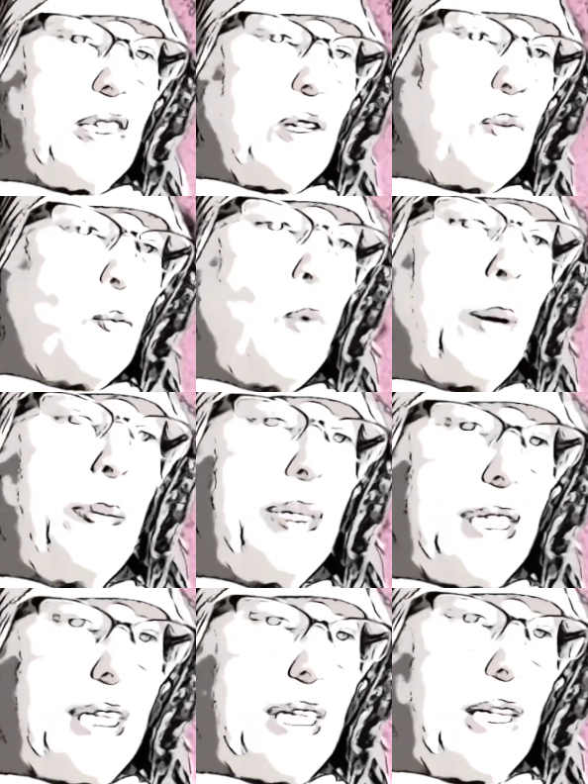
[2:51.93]
is a
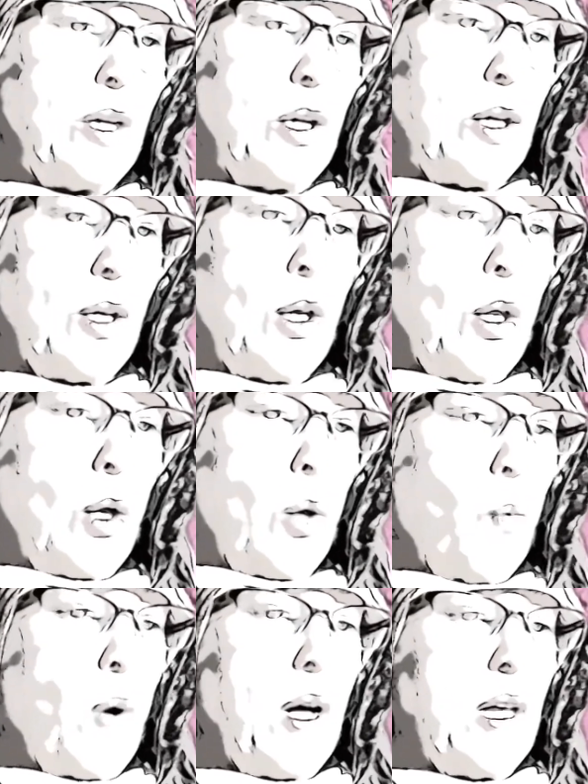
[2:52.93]
remedy,
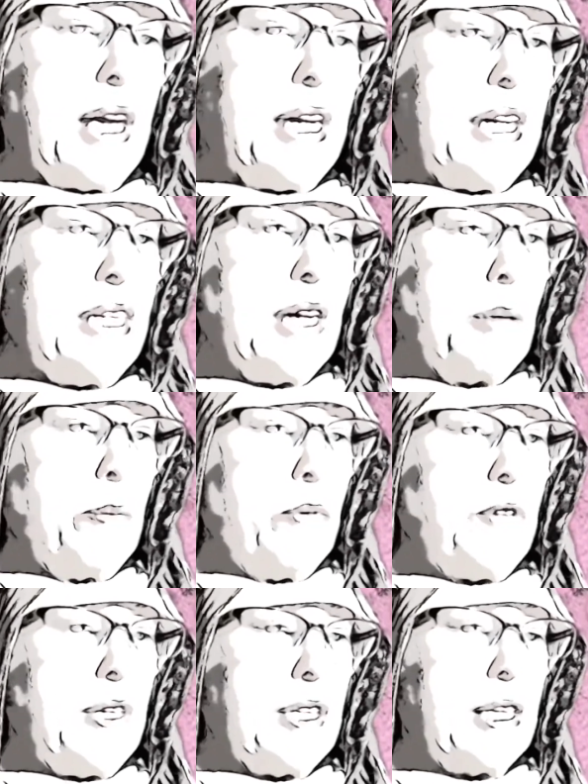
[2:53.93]
while any type
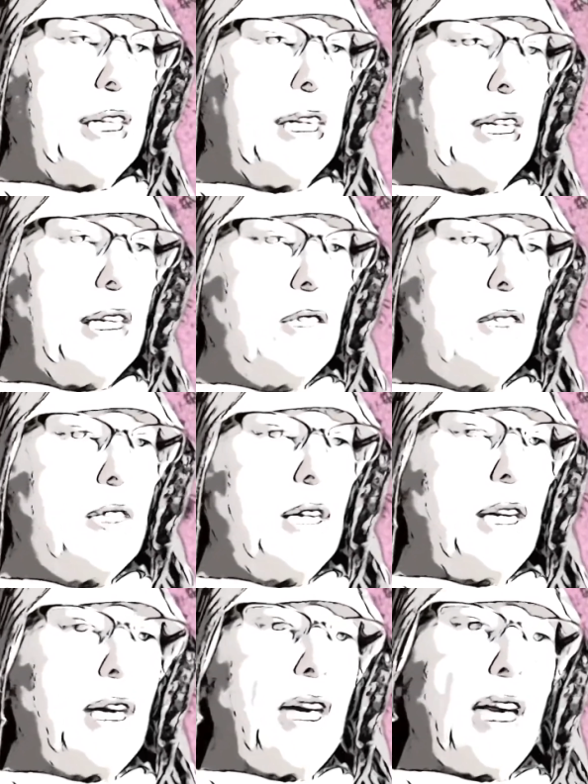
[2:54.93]
of healing is
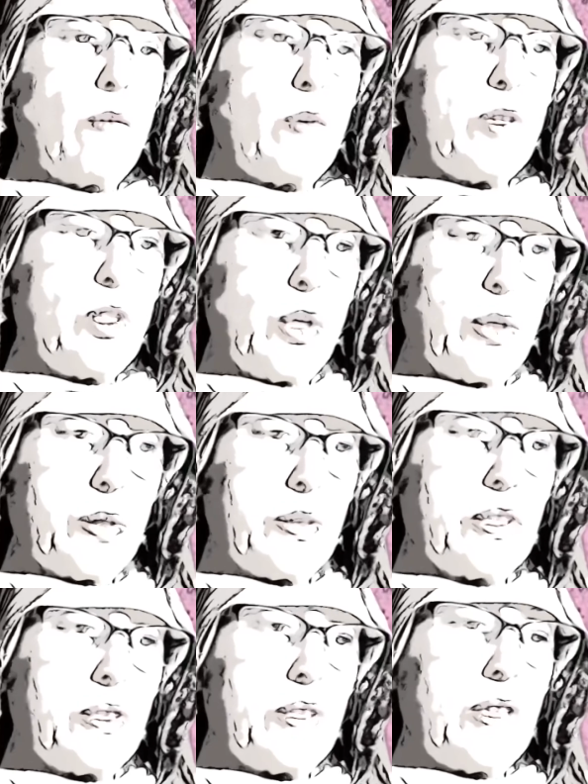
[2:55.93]
a
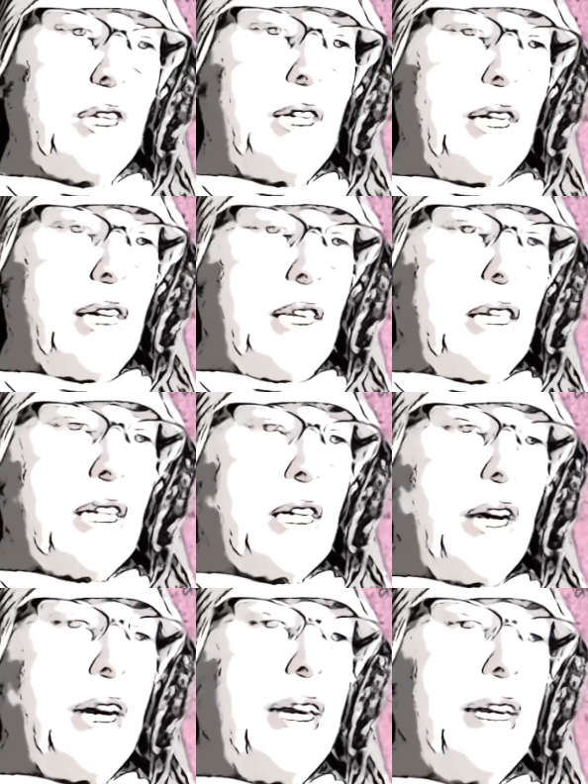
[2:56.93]
result. The
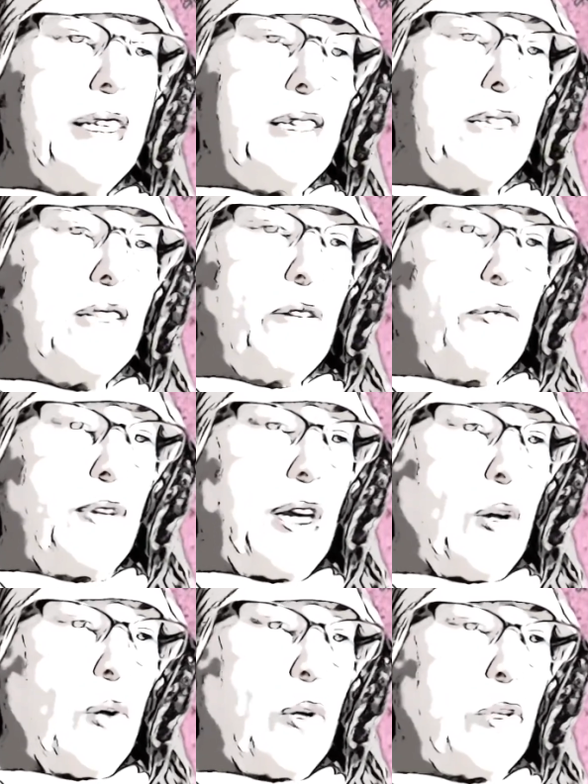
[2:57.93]
kind of
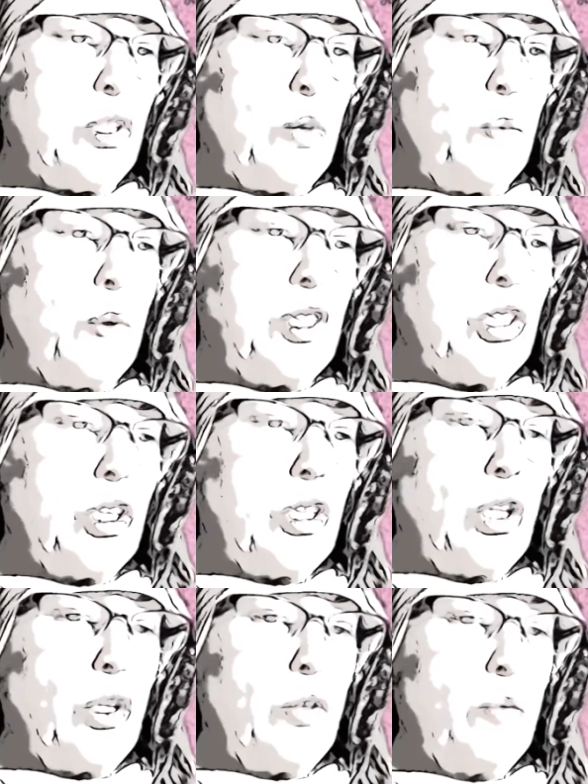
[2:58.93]
error to which
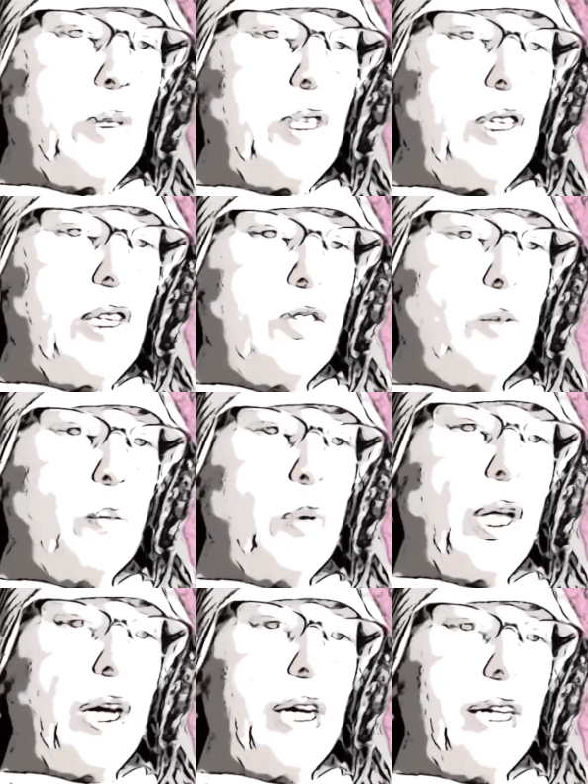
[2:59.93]
atonement is
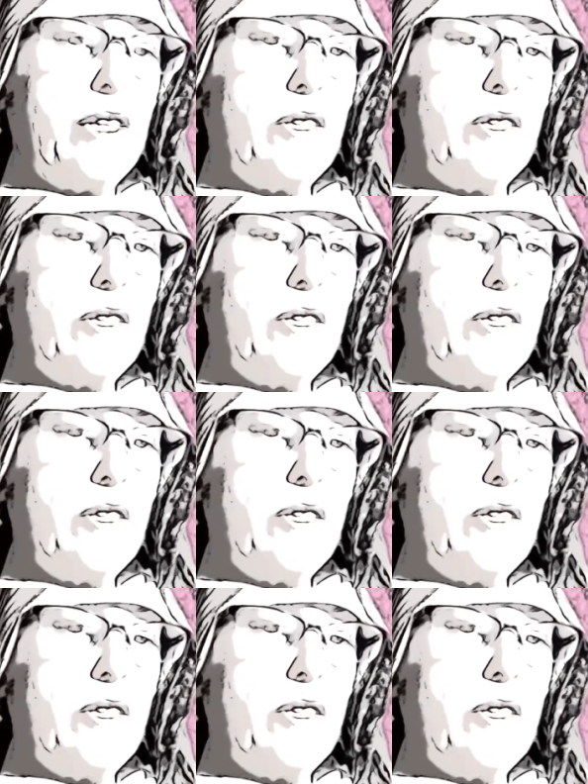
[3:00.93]
applied